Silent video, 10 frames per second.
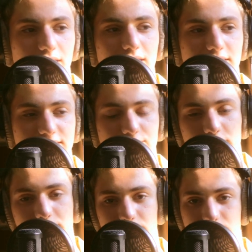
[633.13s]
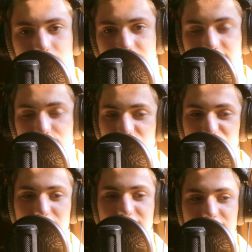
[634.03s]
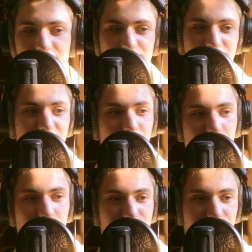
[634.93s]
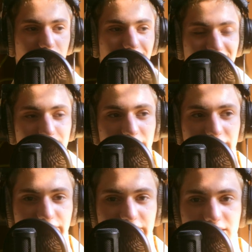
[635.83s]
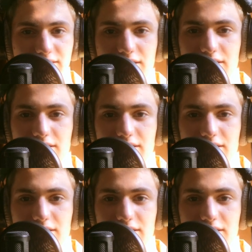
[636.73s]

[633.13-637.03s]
This was what determined whether or not I buy a van,